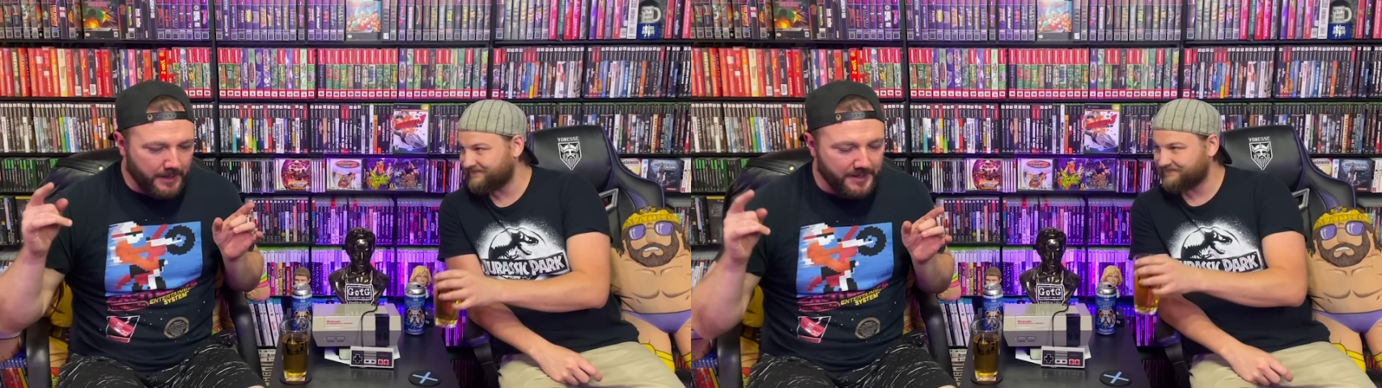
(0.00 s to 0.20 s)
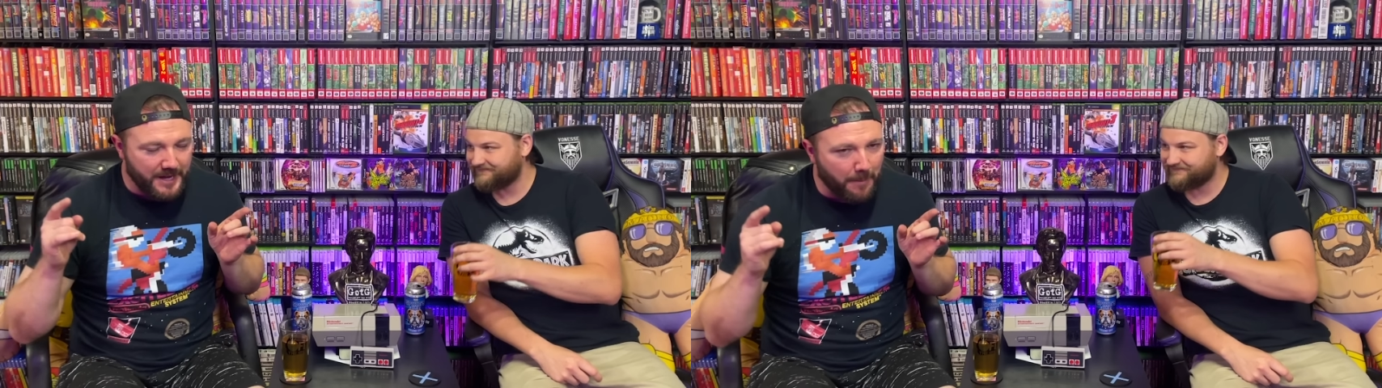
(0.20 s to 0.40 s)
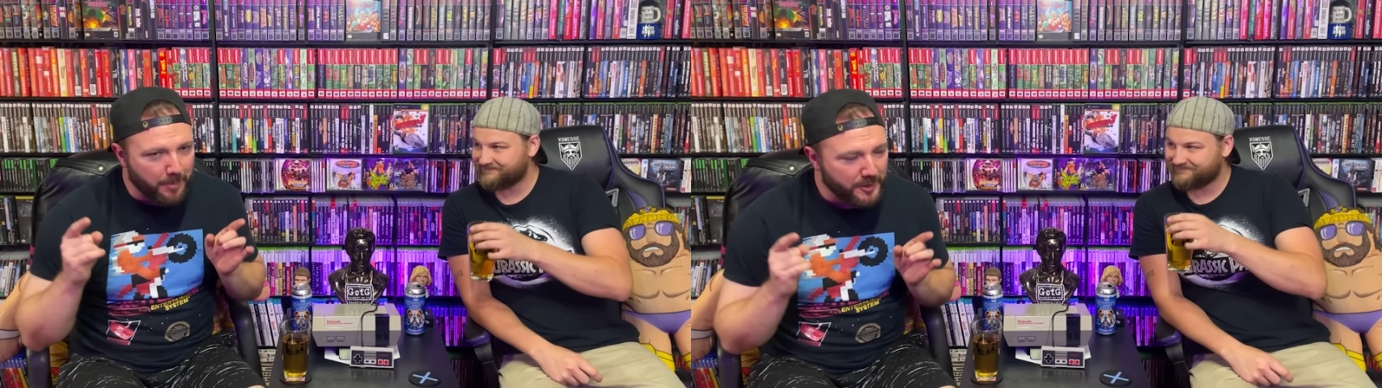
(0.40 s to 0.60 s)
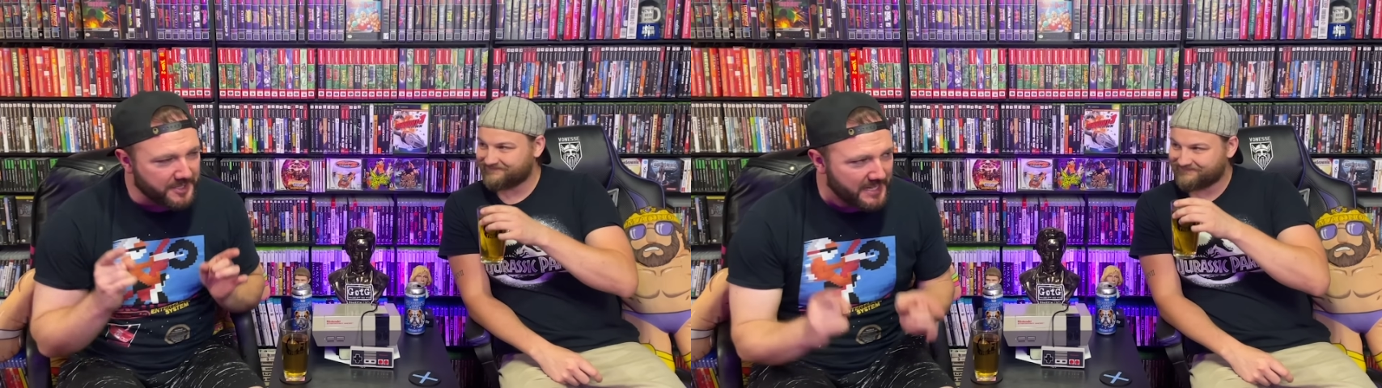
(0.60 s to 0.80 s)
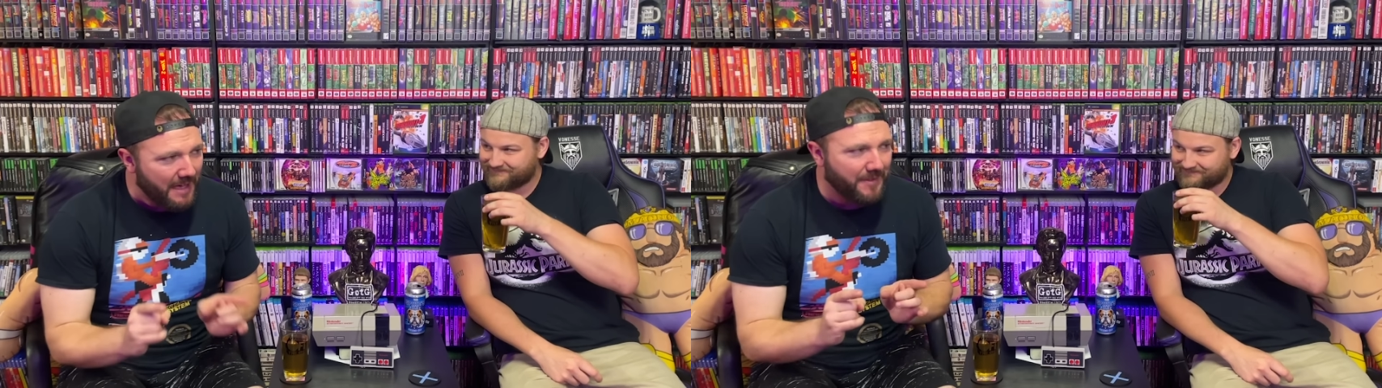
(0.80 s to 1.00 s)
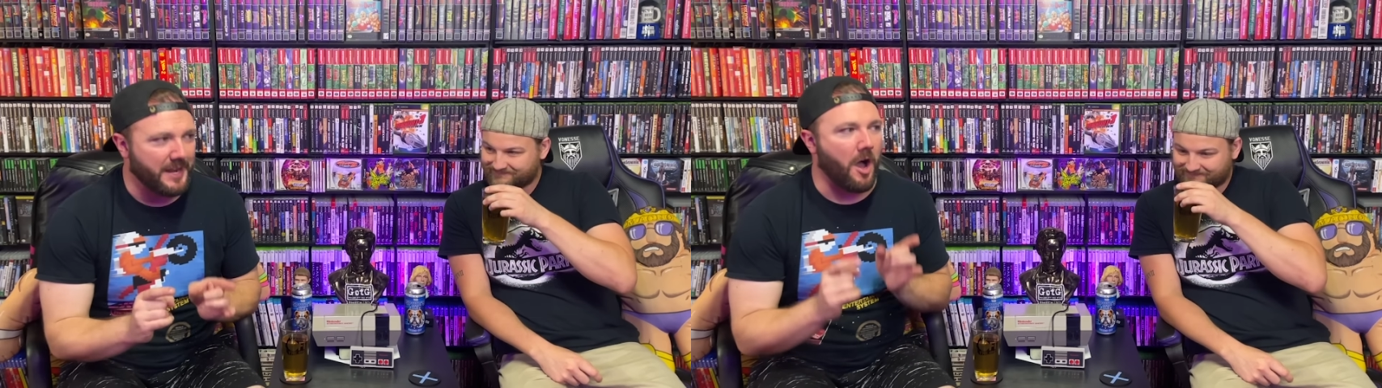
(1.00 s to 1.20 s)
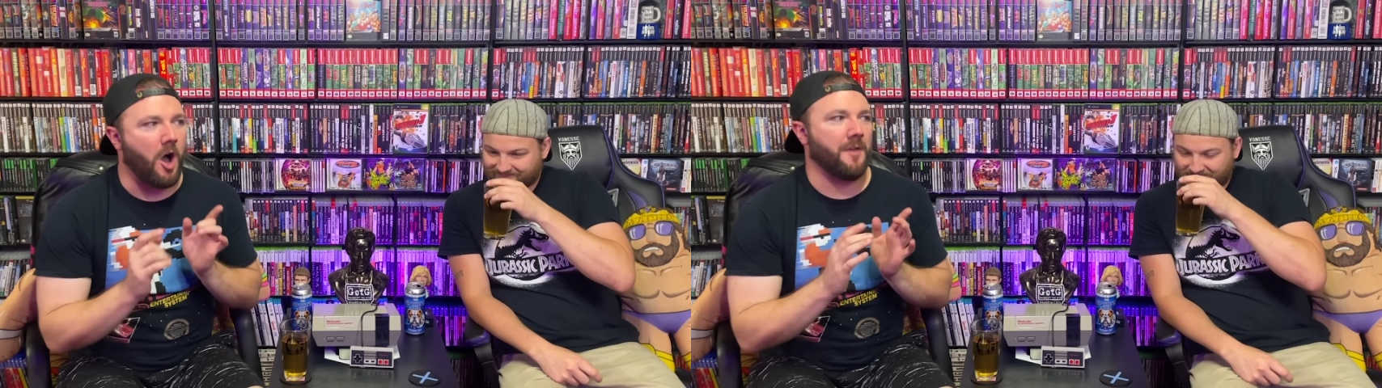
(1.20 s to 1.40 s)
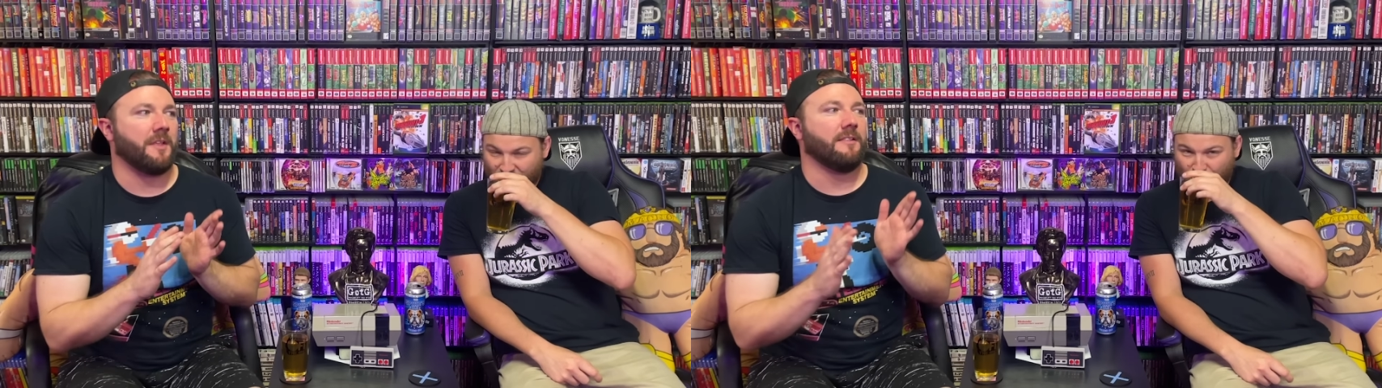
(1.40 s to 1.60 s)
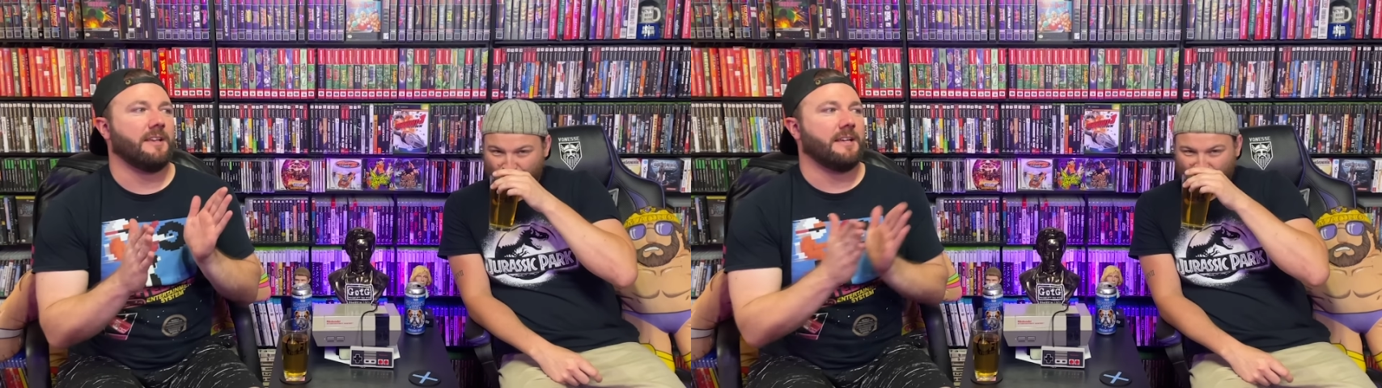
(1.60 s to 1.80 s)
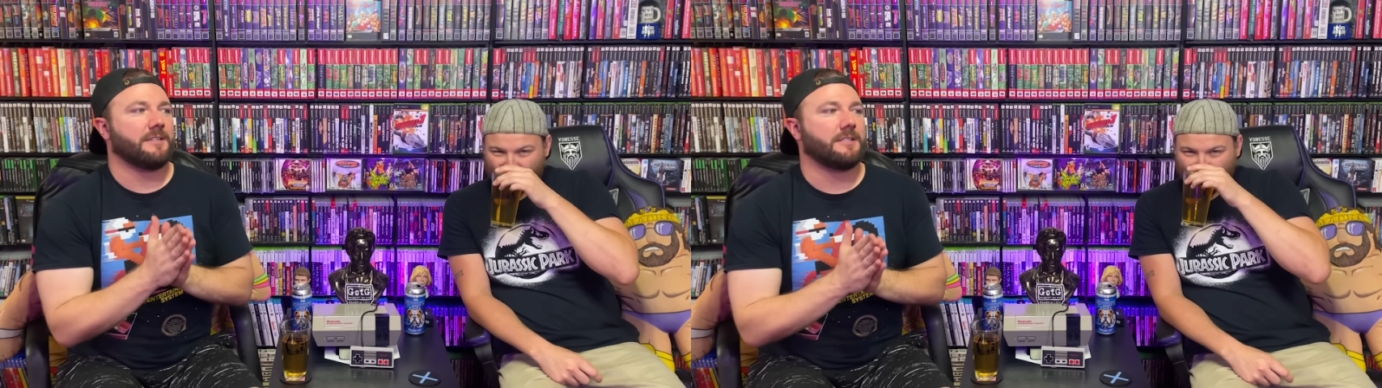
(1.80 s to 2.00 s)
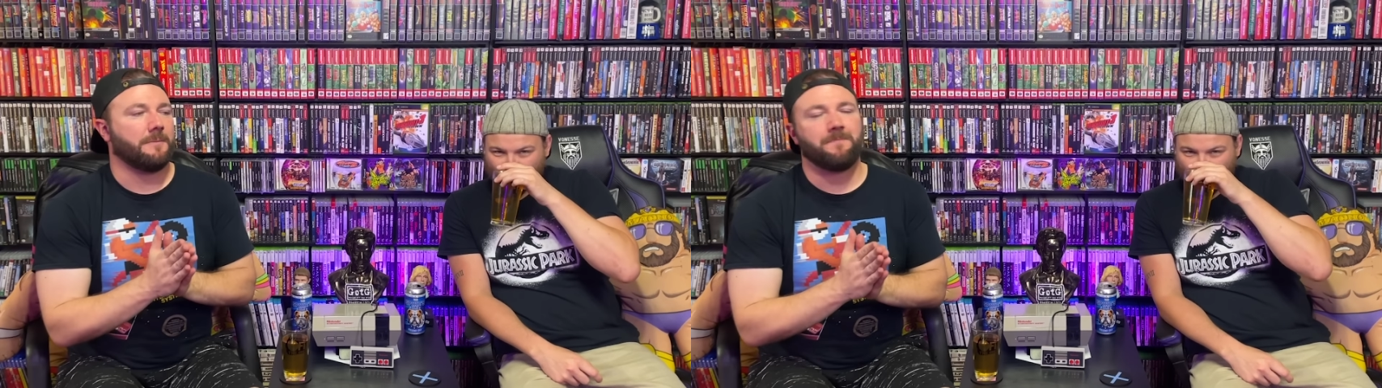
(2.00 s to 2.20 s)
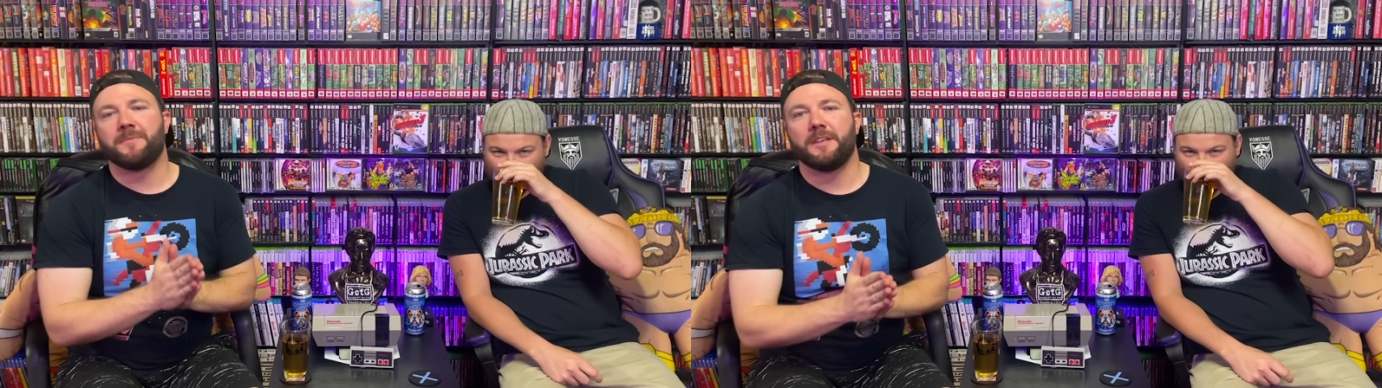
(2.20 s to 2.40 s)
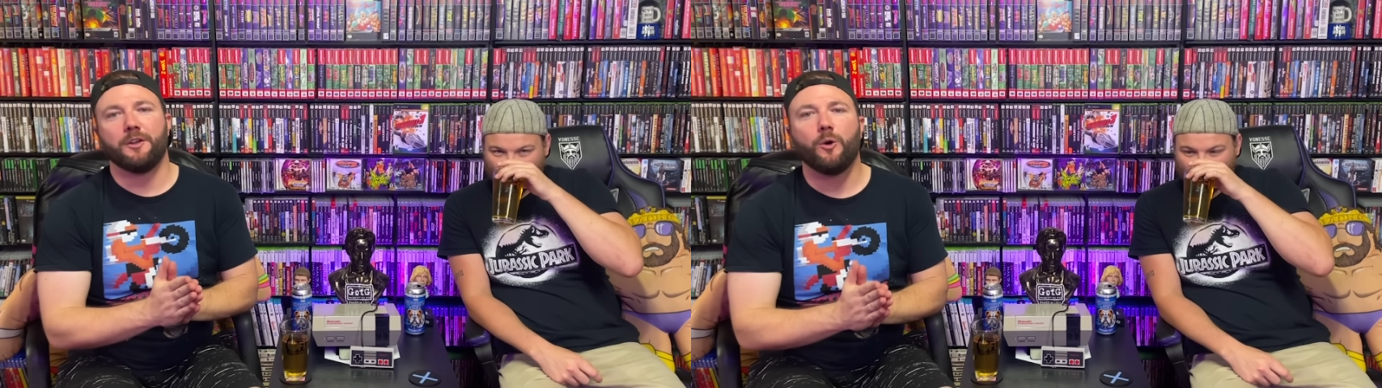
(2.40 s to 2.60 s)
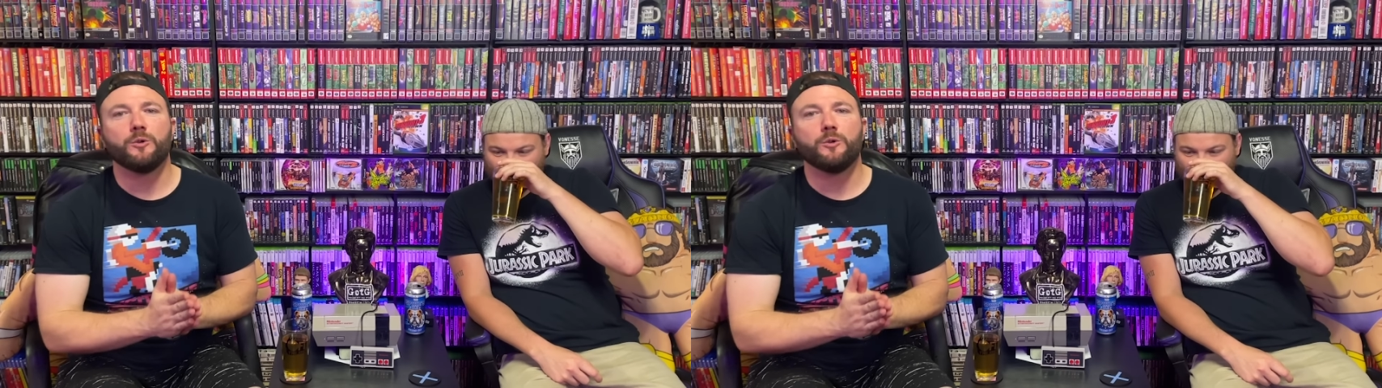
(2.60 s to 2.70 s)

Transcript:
Speaker 1: Number seven on the list, good old